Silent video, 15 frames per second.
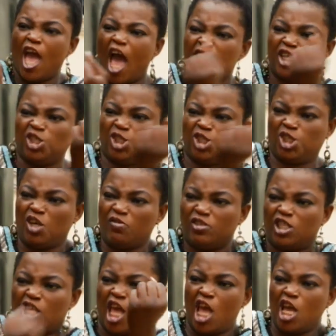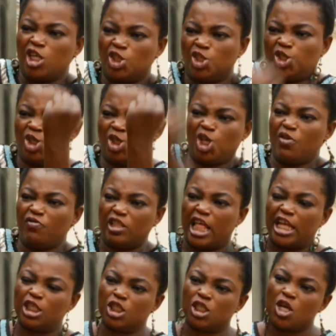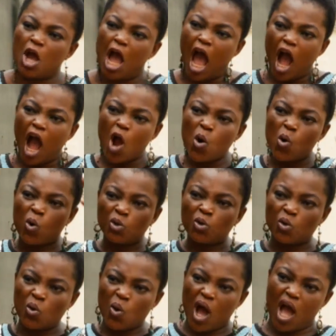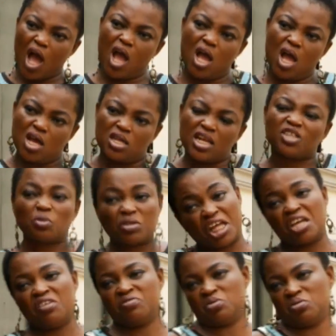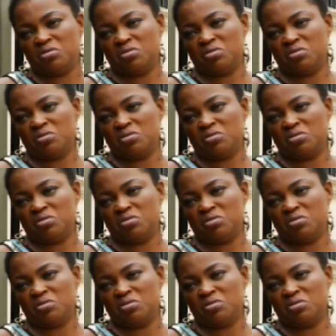I shave his hair, shave it like this. Kodoro, that's what I did to